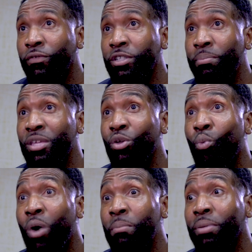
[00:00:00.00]
to be the
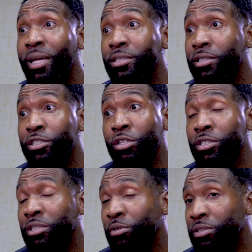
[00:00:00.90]
one place, the church
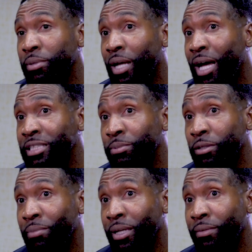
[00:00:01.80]
is supposed to be the
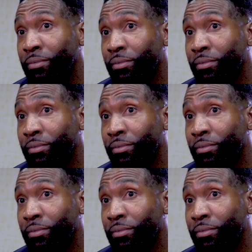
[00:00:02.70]
hospital, man.